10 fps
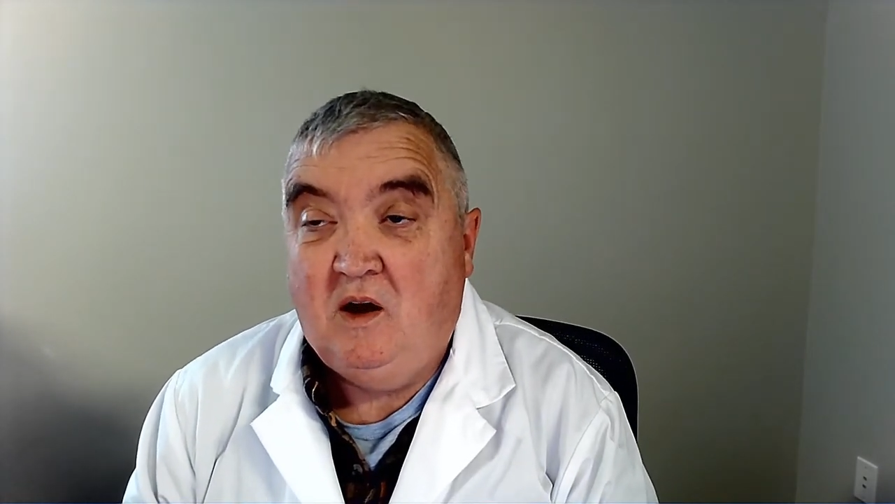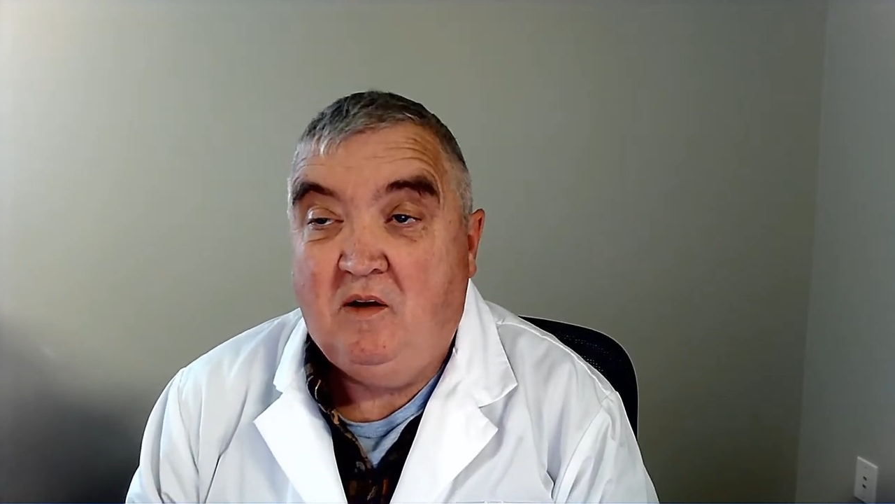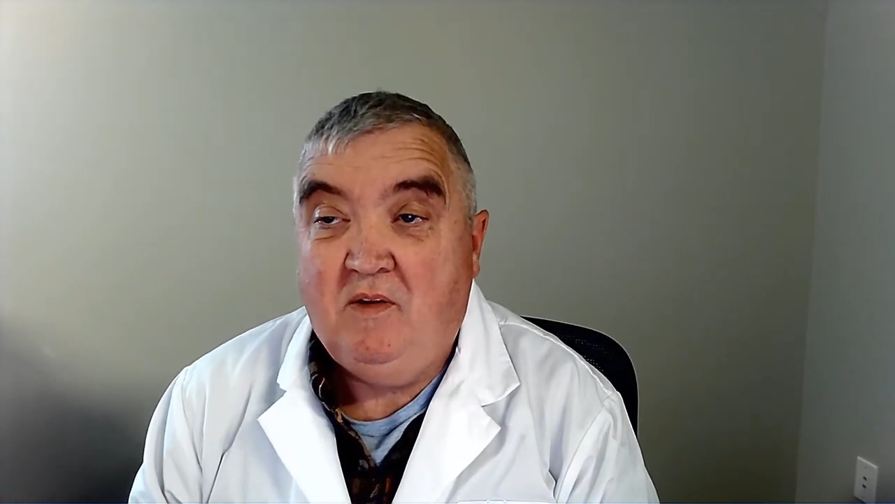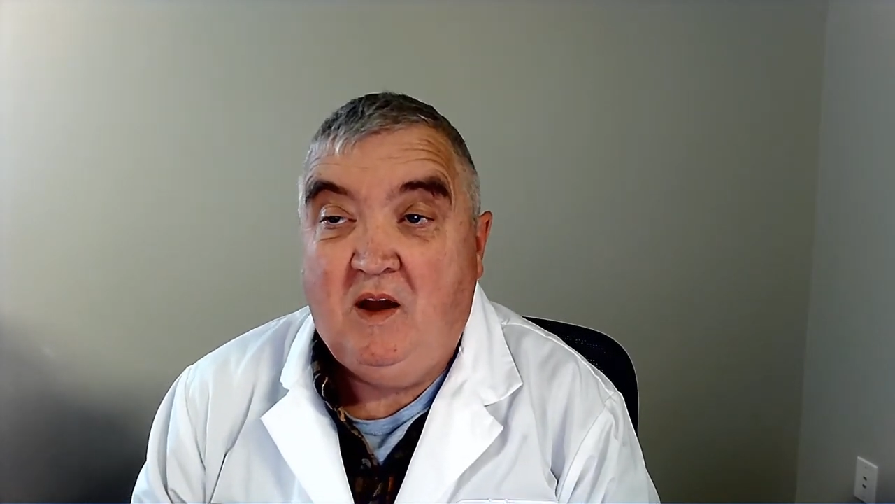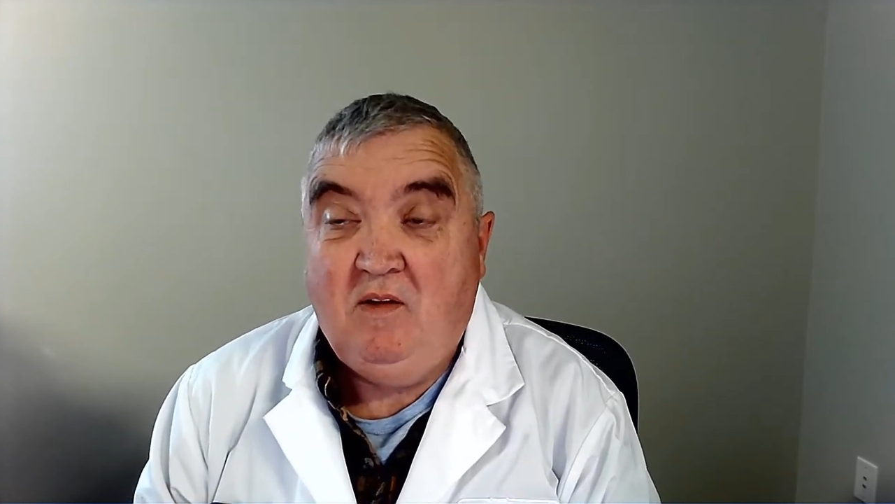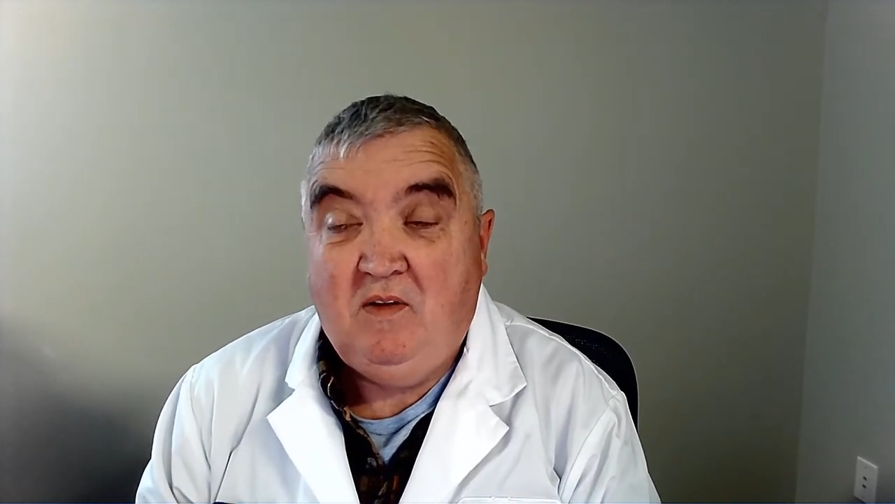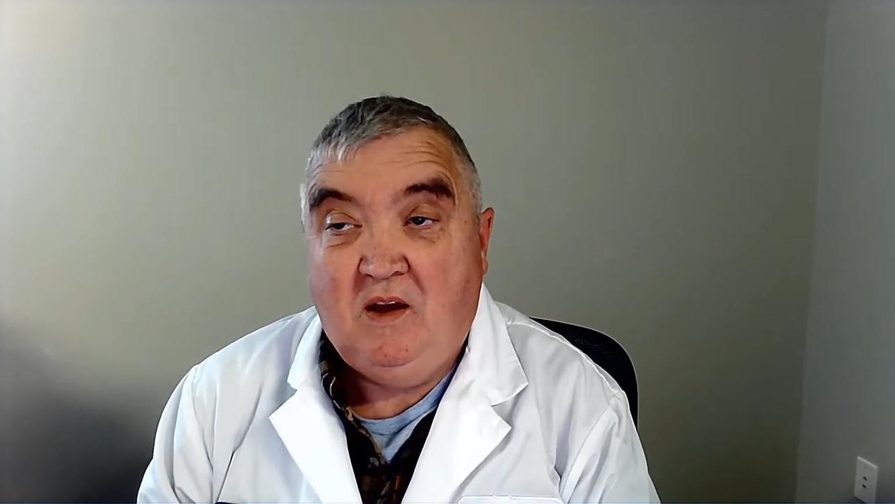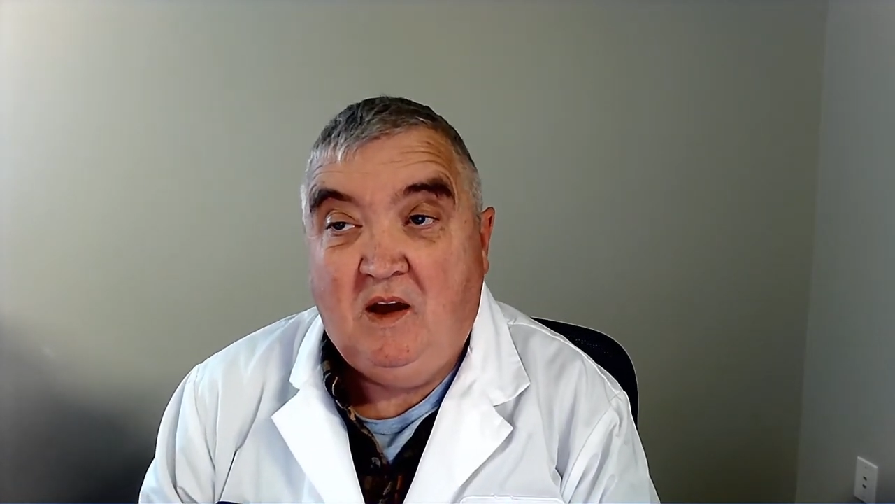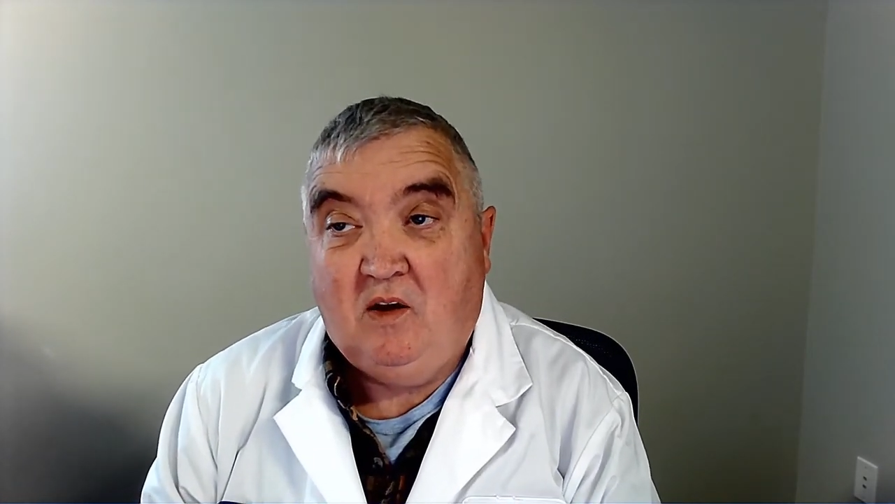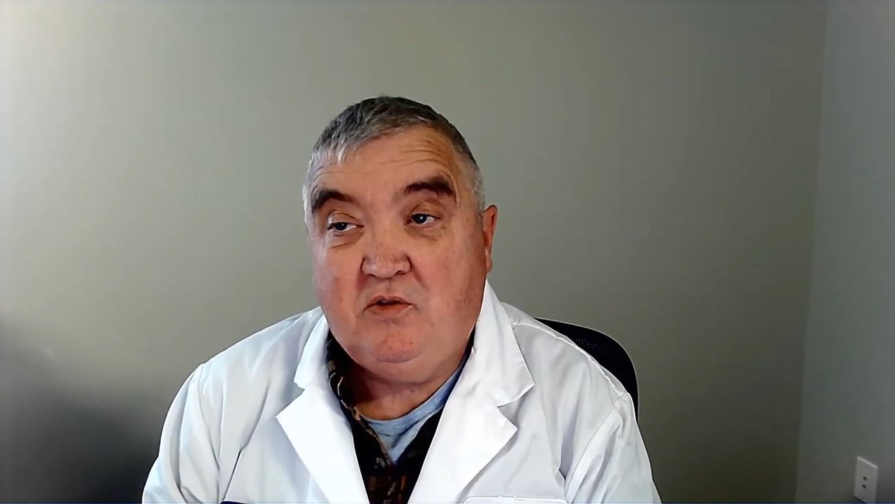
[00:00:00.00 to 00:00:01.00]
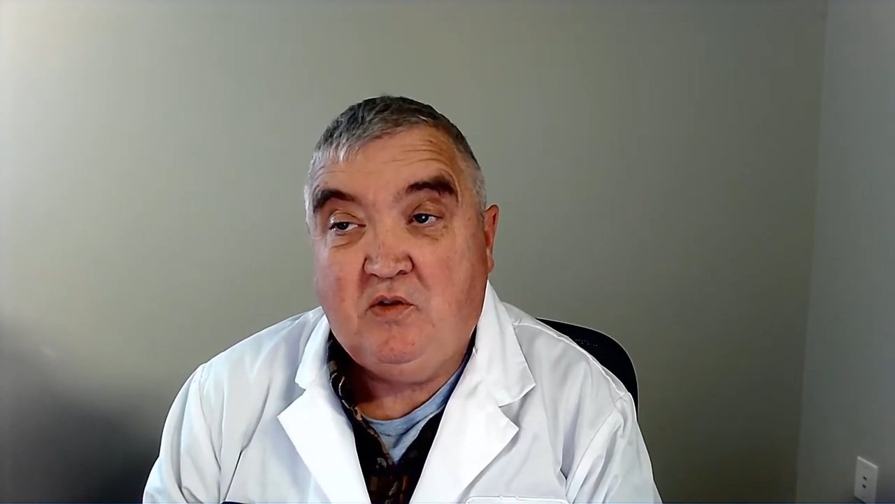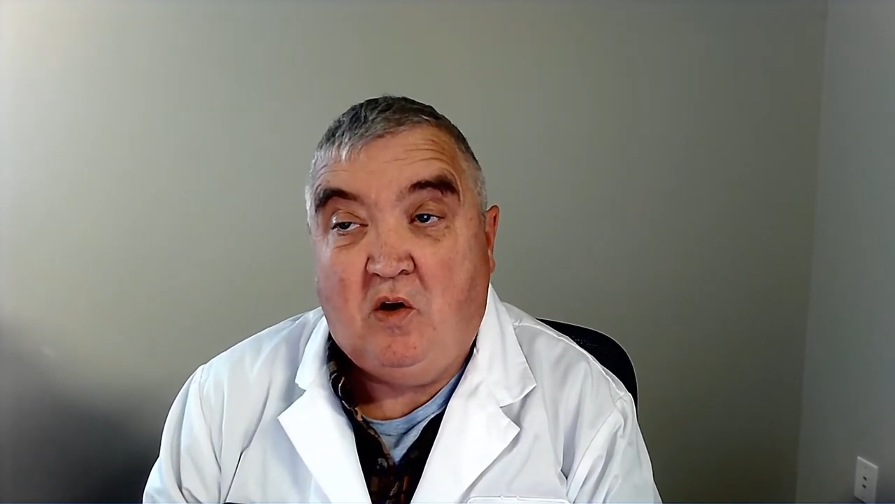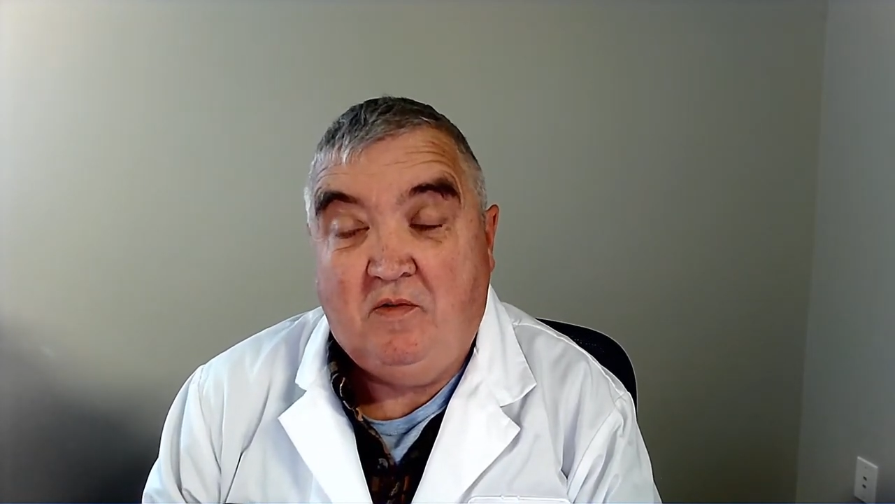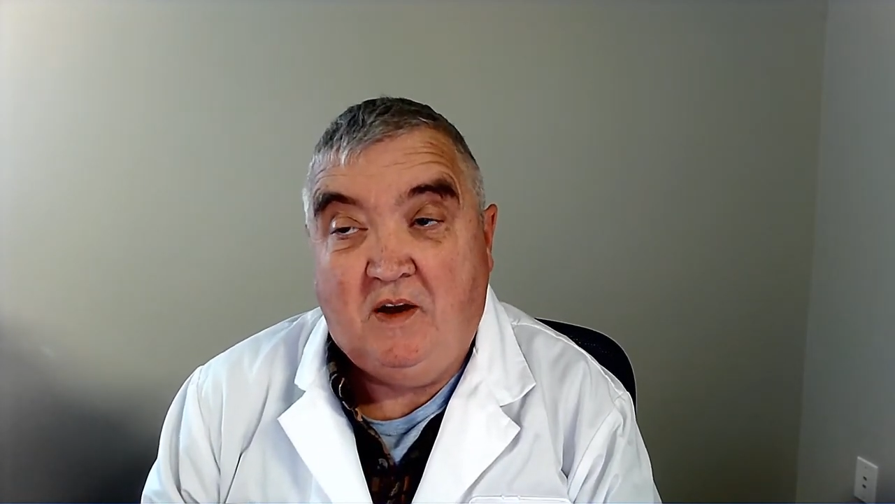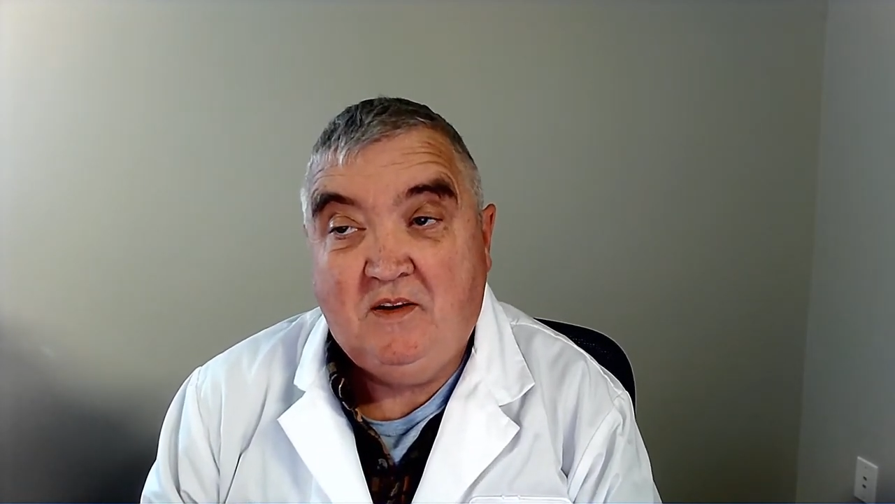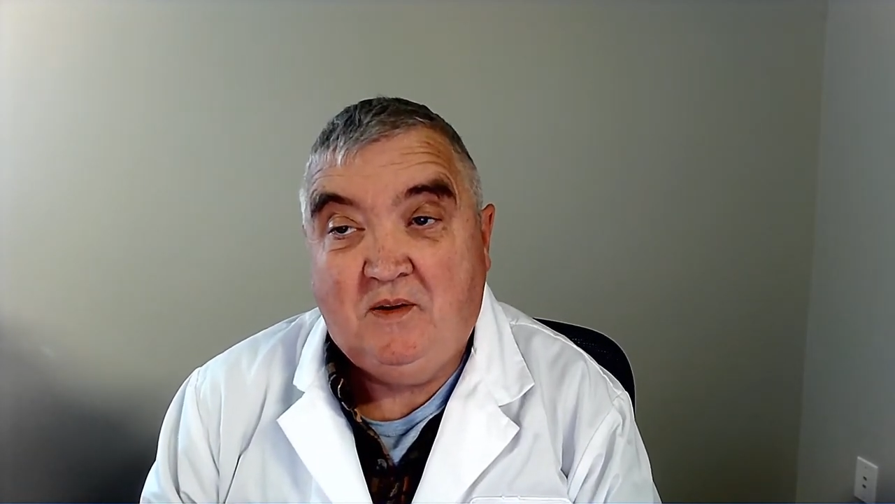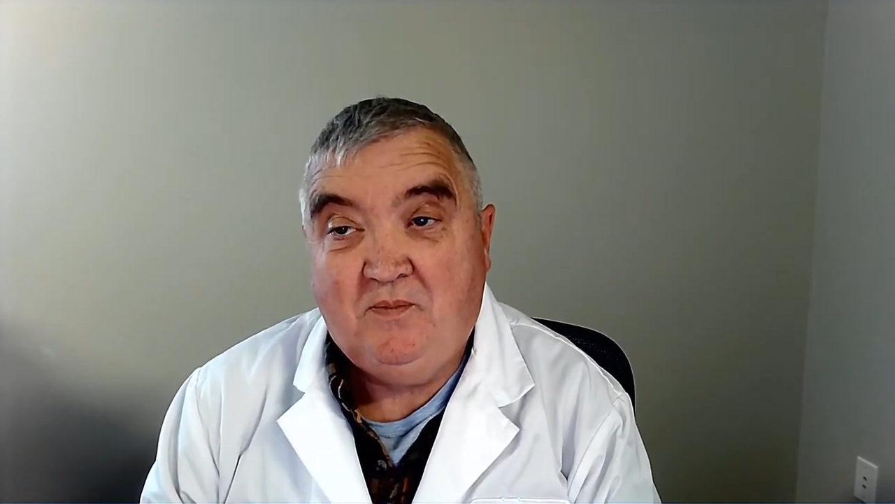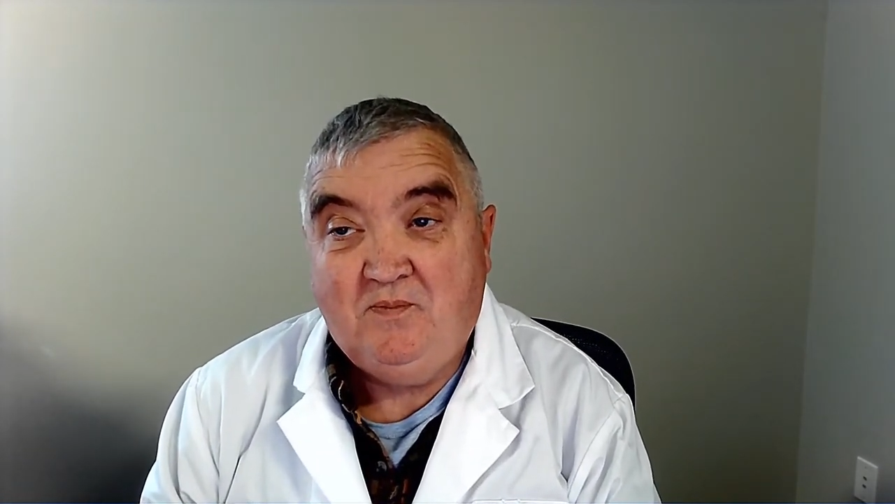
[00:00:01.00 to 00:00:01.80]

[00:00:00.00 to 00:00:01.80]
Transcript: of AVL Solvet